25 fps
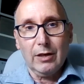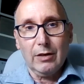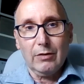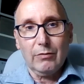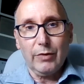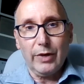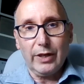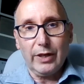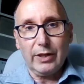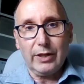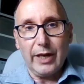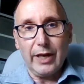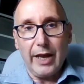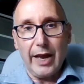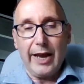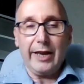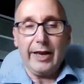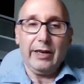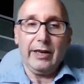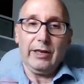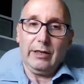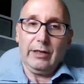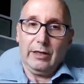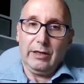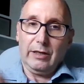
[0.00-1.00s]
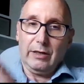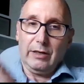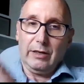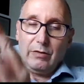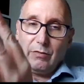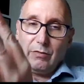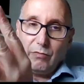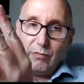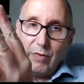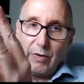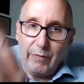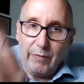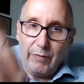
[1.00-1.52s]
We say,
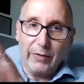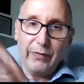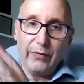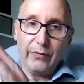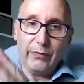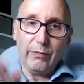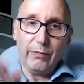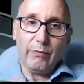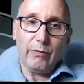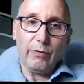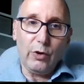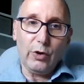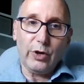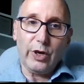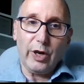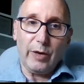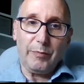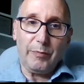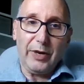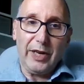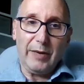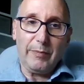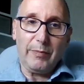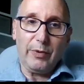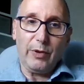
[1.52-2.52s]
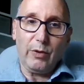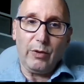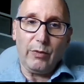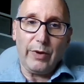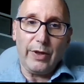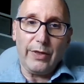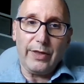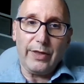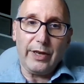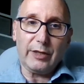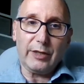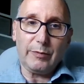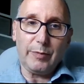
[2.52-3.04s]
when we look at people with
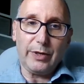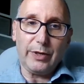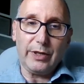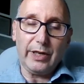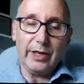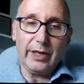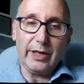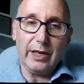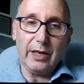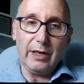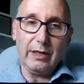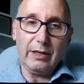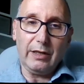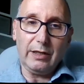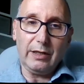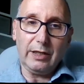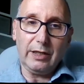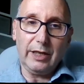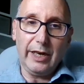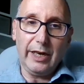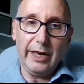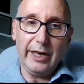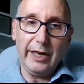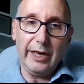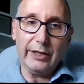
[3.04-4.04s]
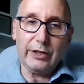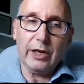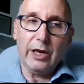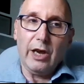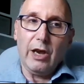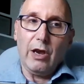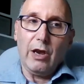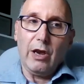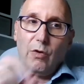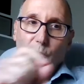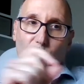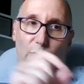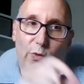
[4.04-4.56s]
this particular disease,
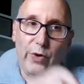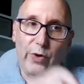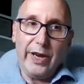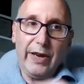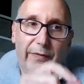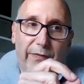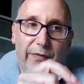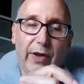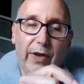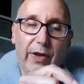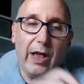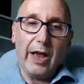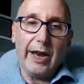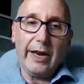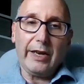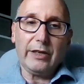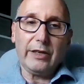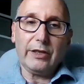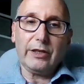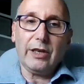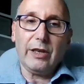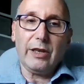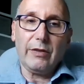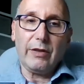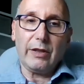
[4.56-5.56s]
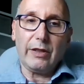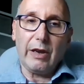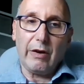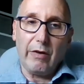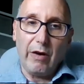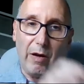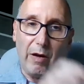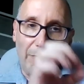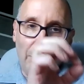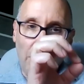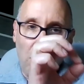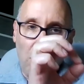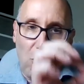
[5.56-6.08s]
we find that there
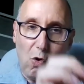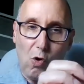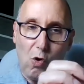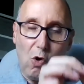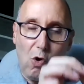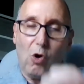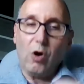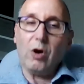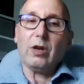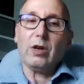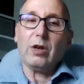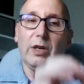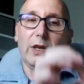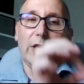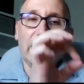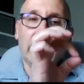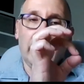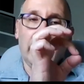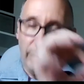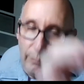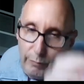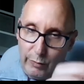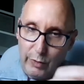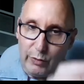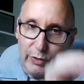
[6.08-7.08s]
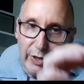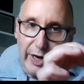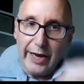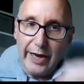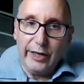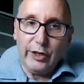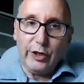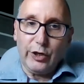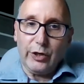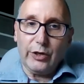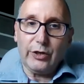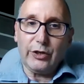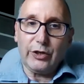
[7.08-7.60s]
are more
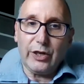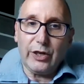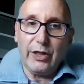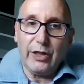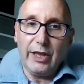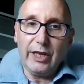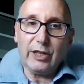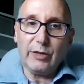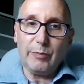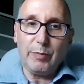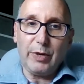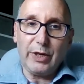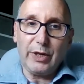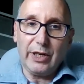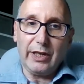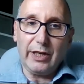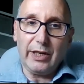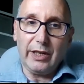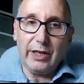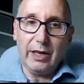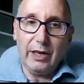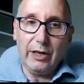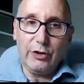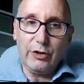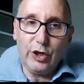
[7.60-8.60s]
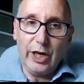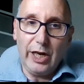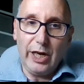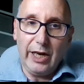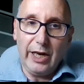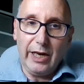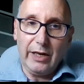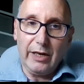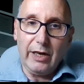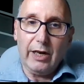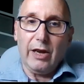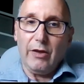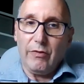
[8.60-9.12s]
mutations in this particular
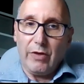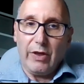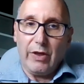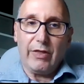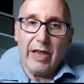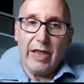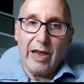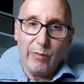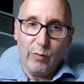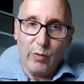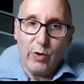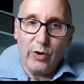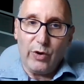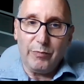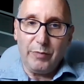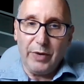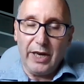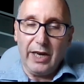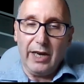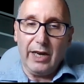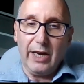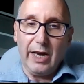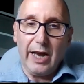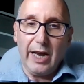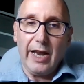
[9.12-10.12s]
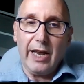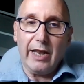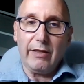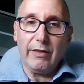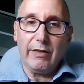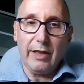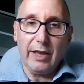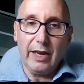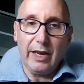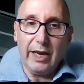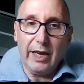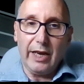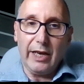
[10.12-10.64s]
gene than there would be in
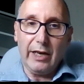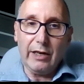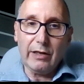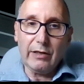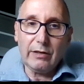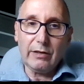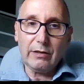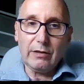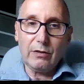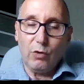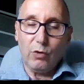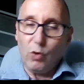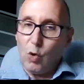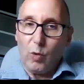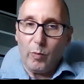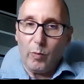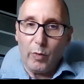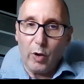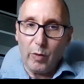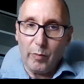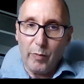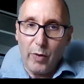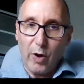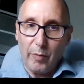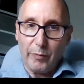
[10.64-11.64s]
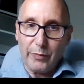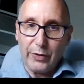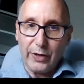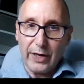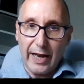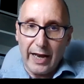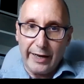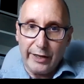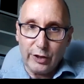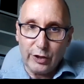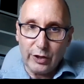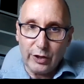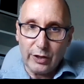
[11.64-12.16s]
the normal
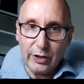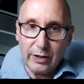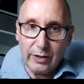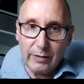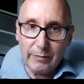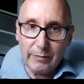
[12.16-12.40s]
population.